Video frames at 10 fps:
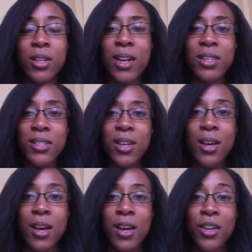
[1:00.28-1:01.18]
like
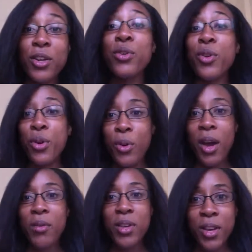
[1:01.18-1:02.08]
to, know
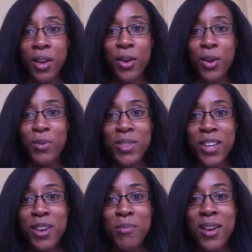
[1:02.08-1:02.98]
how you get on with
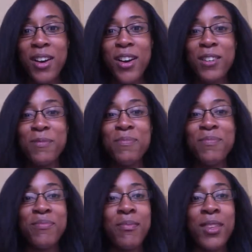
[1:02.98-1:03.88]
them.
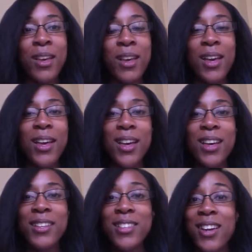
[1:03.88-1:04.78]

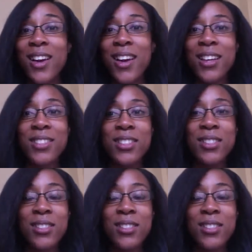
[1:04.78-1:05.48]
And yeah, just